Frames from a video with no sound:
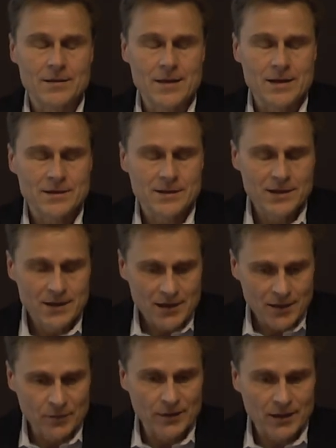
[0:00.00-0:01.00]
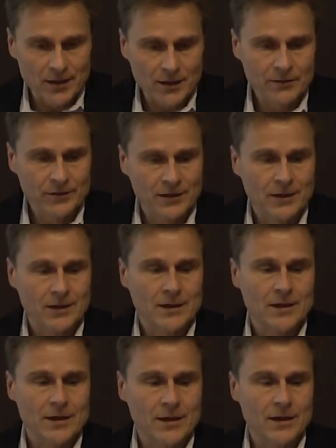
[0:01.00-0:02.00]
that he himself
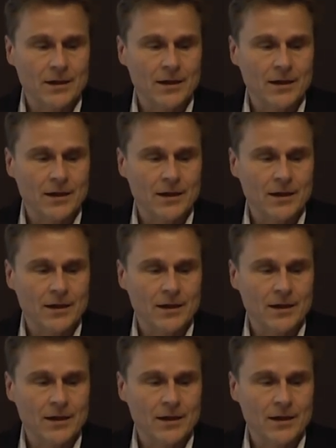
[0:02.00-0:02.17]
uh,